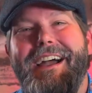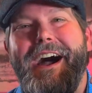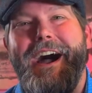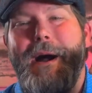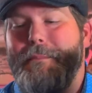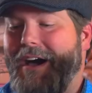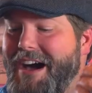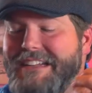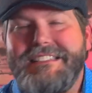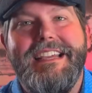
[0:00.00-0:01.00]
But
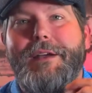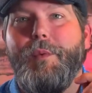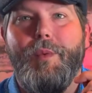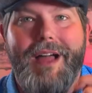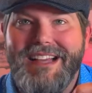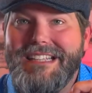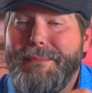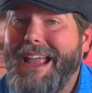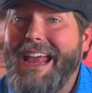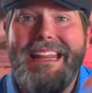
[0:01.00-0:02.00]
honestly, last
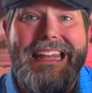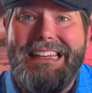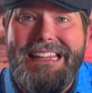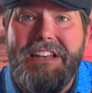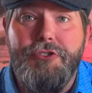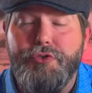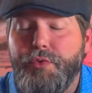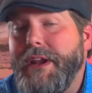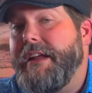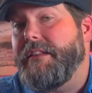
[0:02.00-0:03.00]
time I had it, it didn't
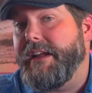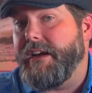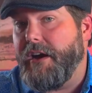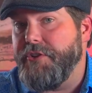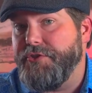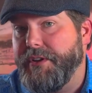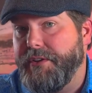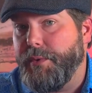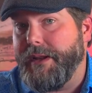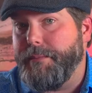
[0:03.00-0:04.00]
drink like
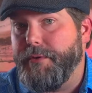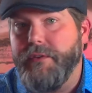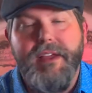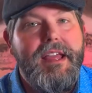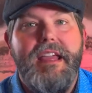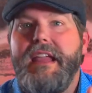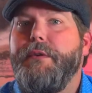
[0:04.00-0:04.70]
120 proof.